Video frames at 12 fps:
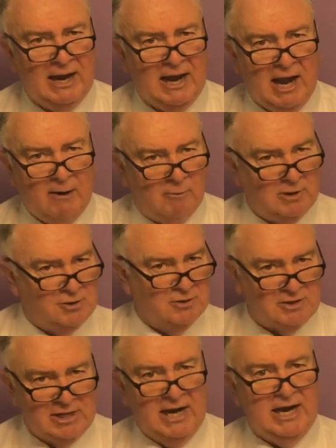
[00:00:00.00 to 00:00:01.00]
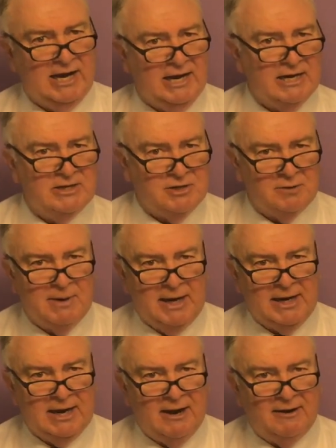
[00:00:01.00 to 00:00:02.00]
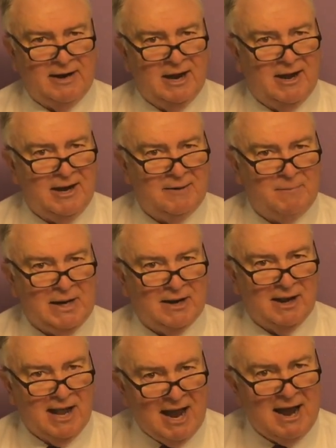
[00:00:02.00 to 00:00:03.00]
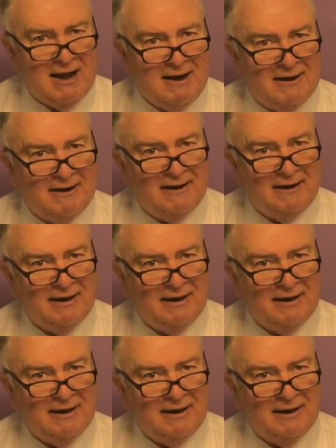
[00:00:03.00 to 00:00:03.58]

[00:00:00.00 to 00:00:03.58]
And what you're saying is you're making out God to be a liar.